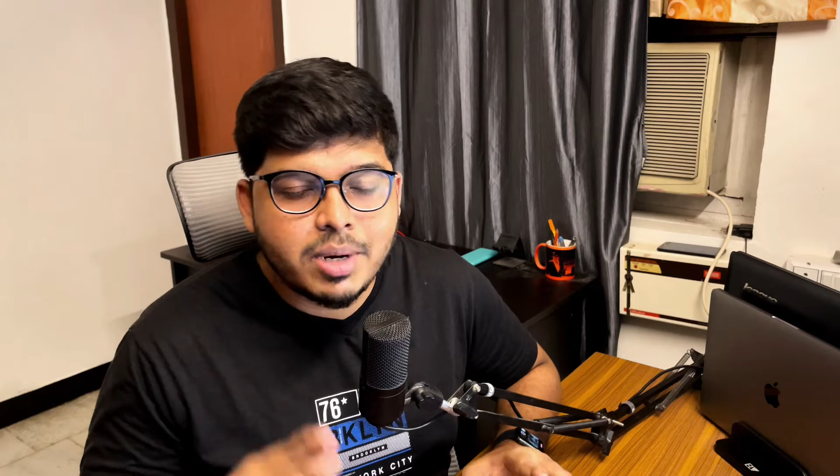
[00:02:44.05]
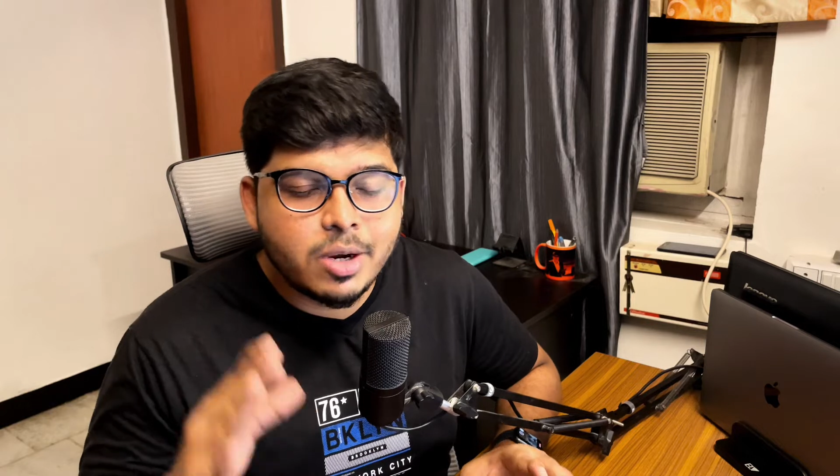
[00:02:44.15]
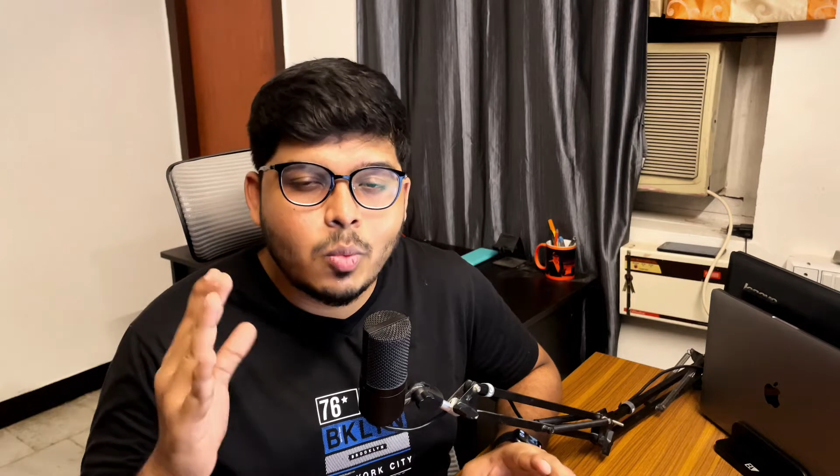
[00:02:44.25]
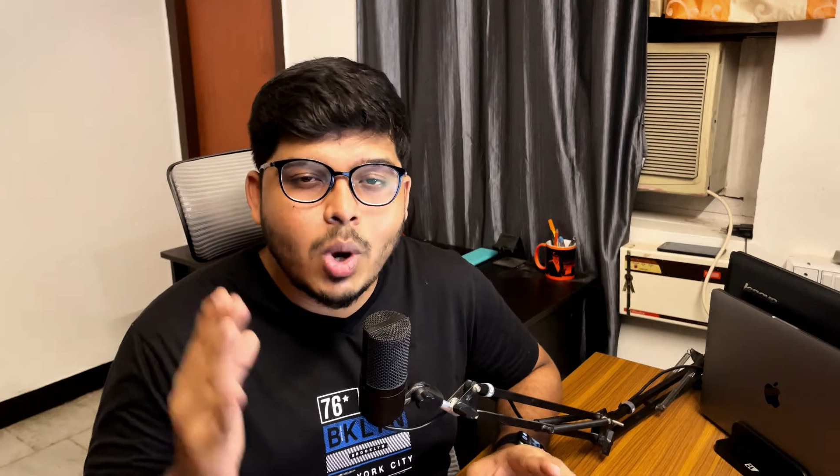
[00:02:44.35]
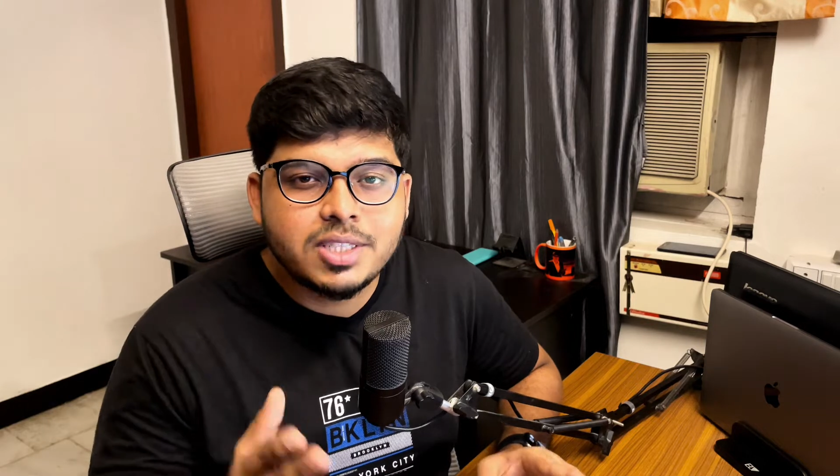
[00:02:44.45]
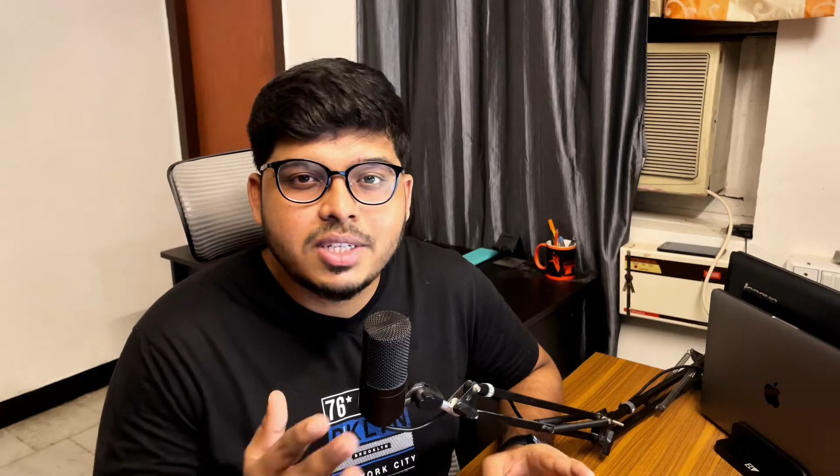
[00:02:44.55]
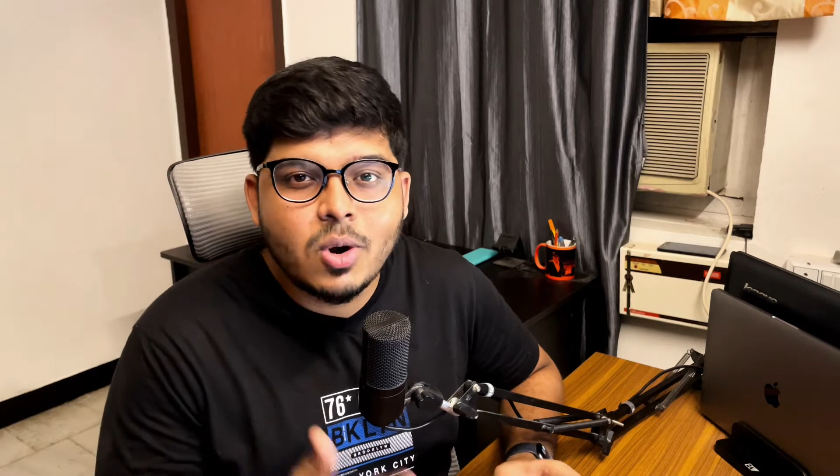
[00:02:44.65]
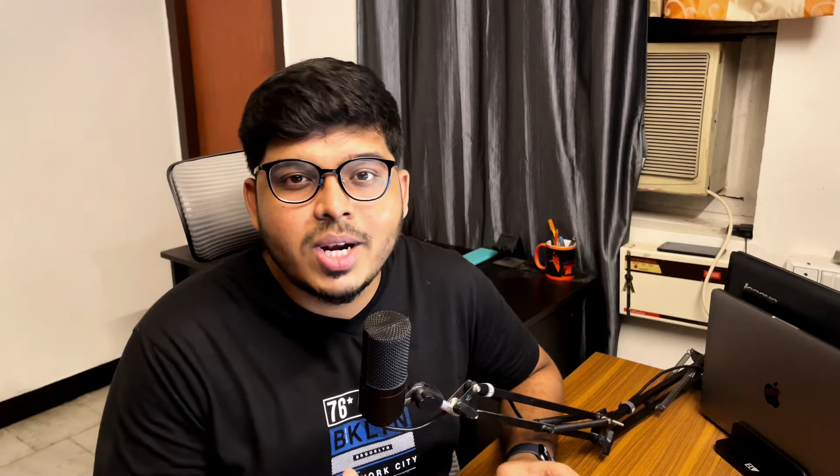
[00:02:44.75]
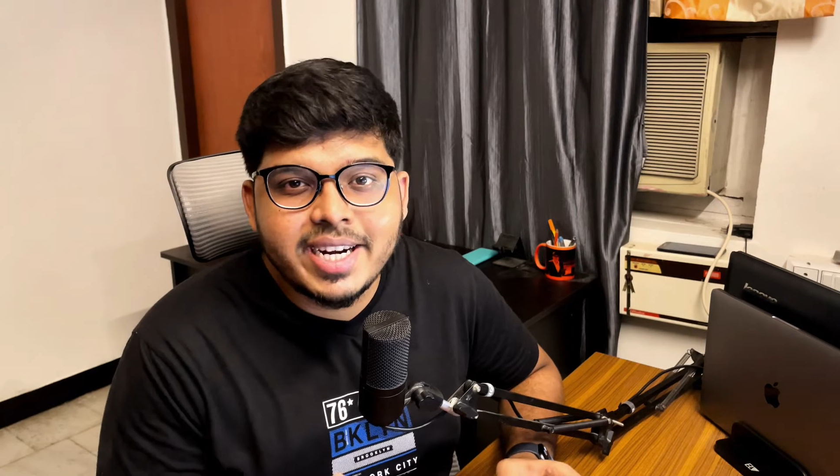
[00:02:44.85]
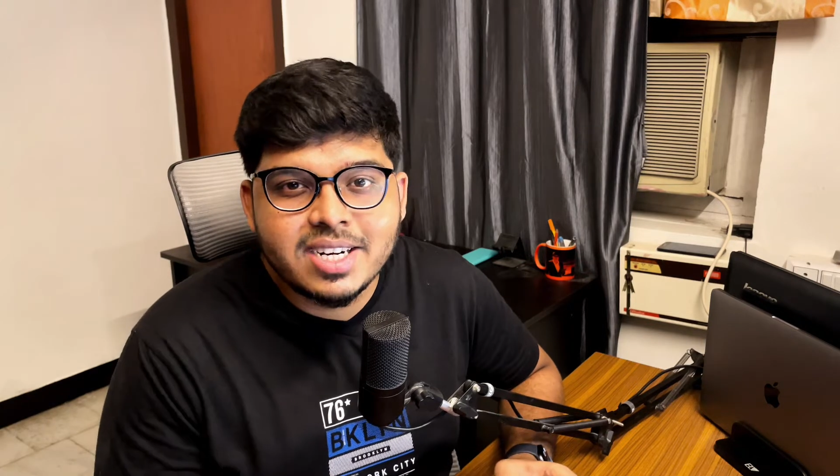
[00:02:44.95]
Like, watching
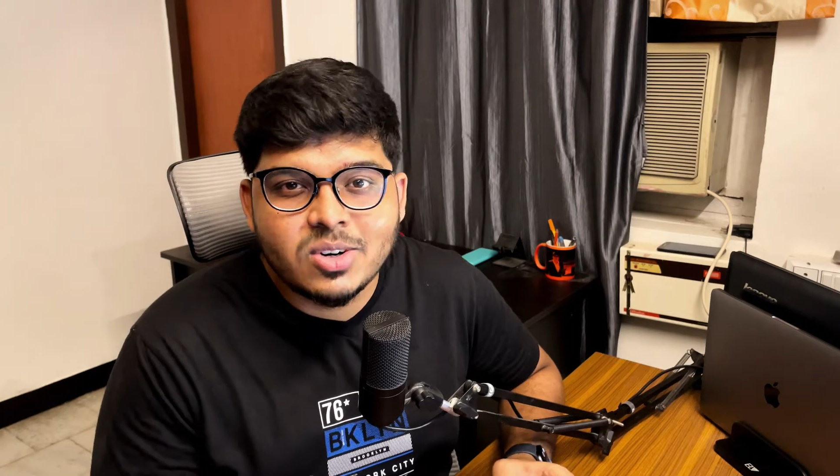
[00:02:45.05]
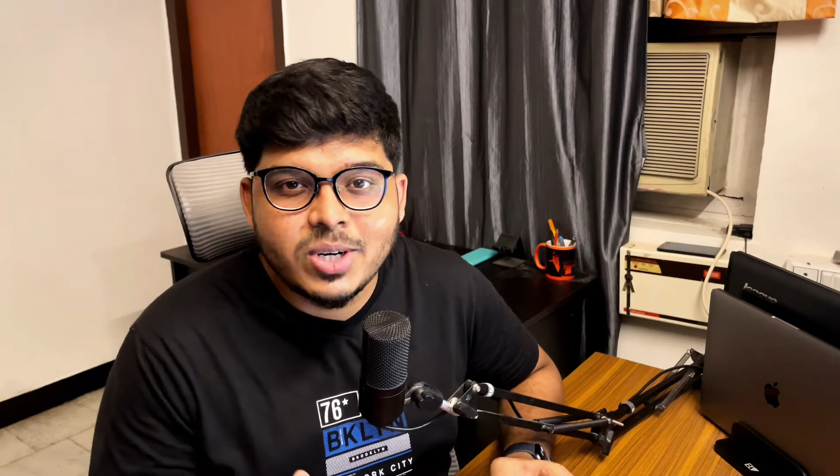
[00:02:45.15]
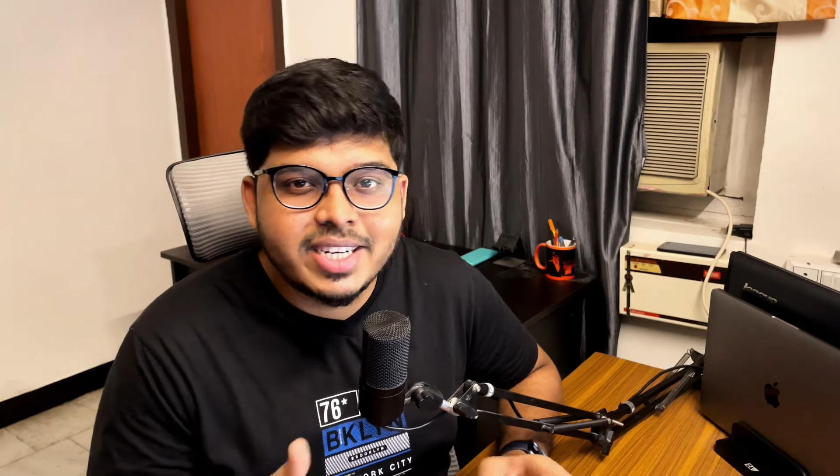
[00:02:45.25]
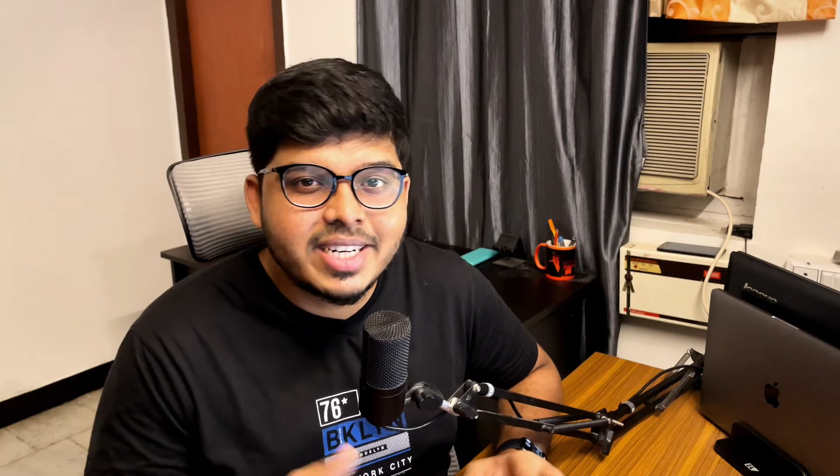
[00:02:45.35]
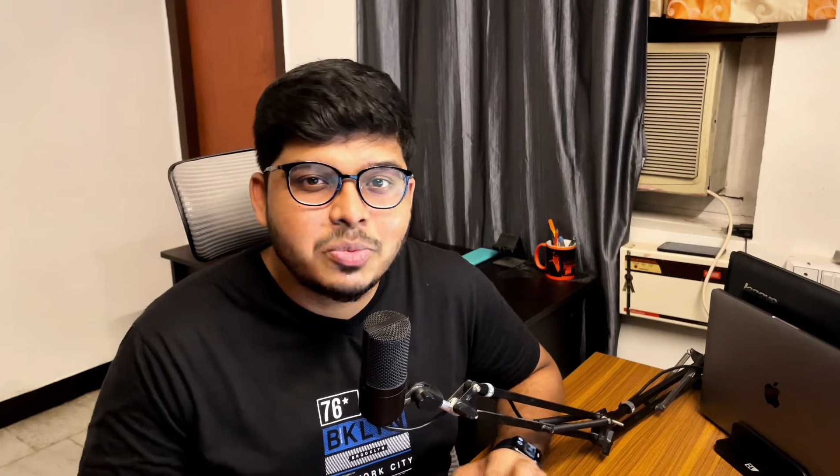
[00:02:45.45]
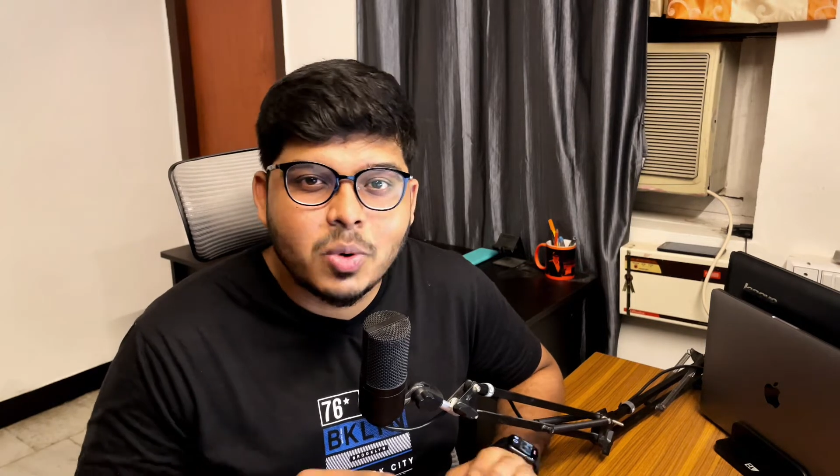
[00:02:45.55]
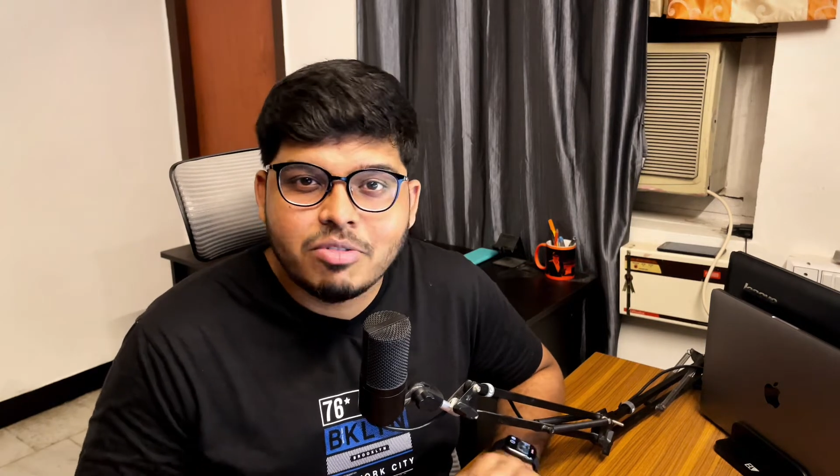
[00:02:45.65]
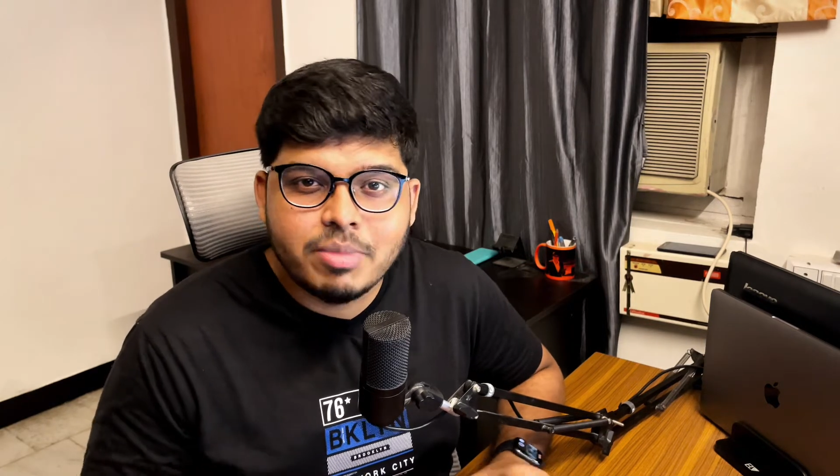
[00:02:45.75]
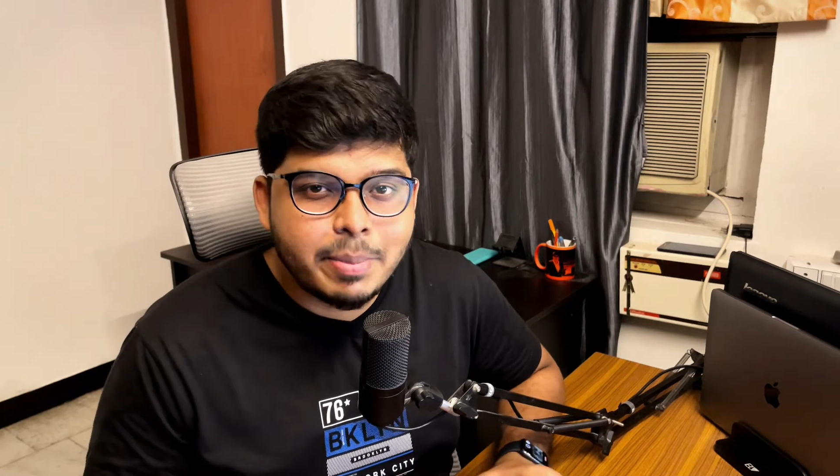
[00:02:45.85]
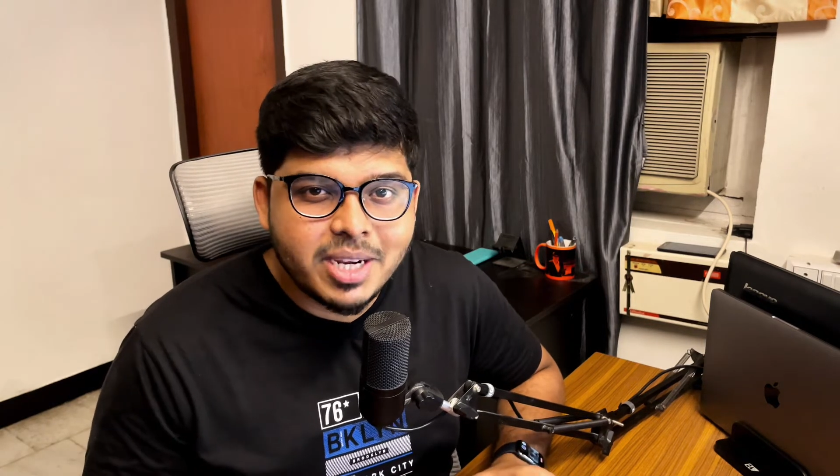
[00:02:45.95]
online content is one
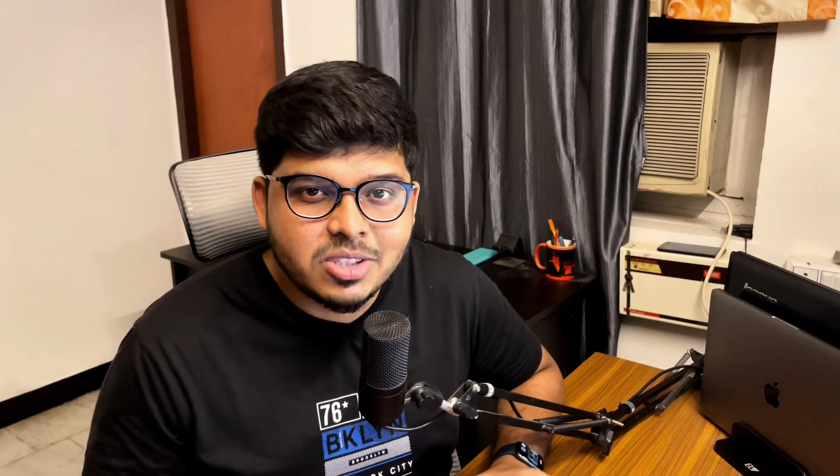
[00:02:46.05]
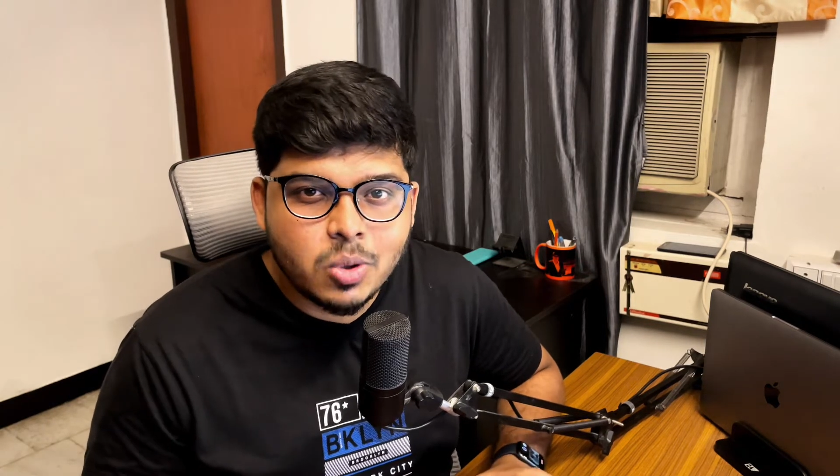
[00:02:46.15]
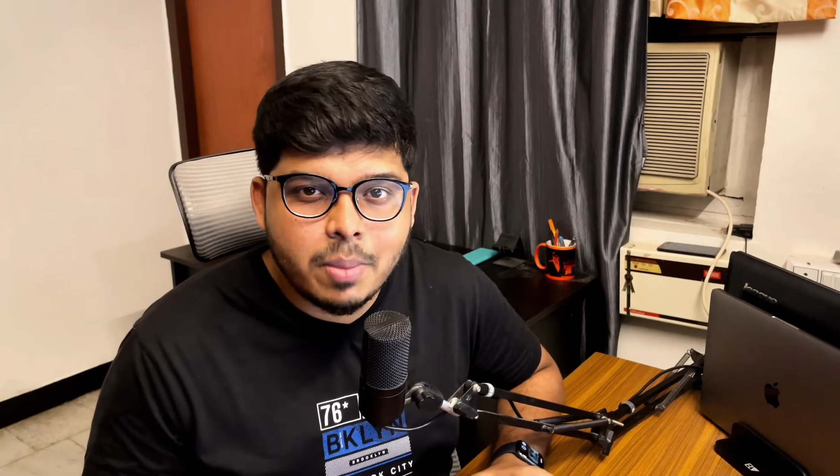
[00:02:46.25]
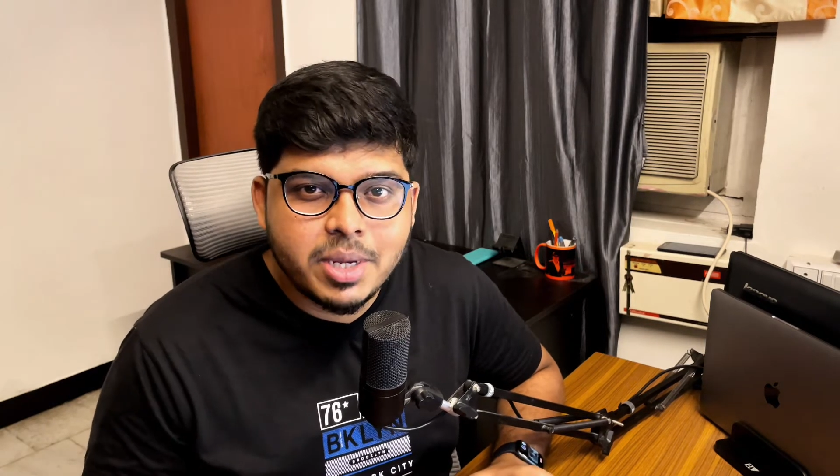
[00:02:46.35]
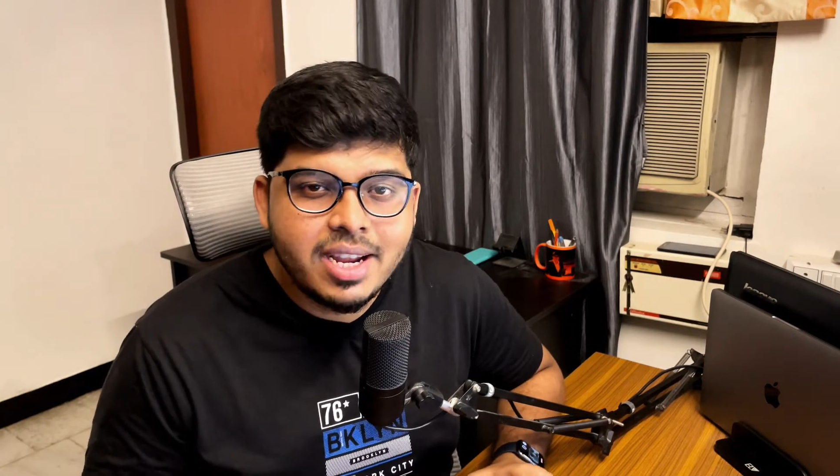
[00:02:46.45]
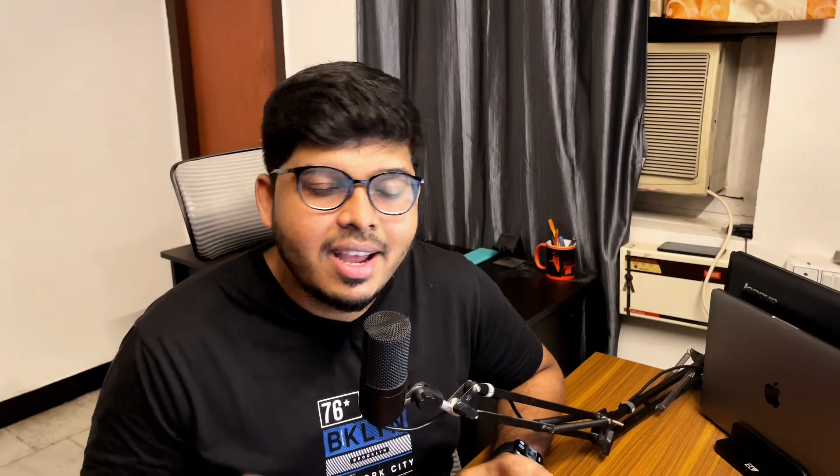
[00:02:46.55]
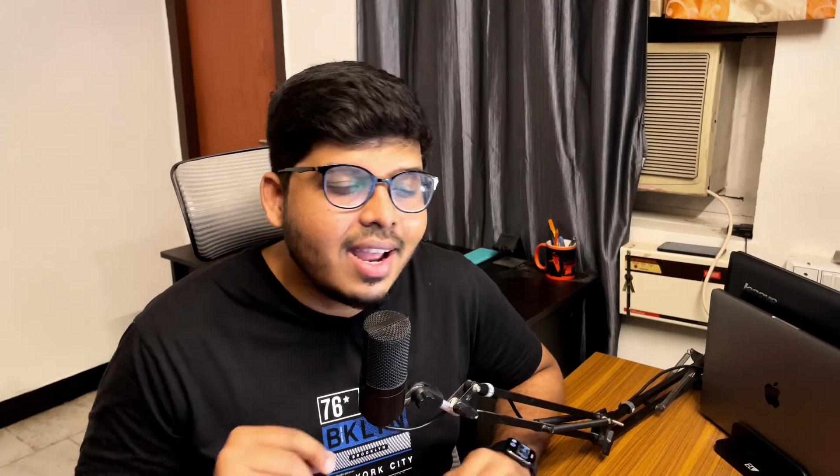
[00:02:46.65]
of my biggest hobby,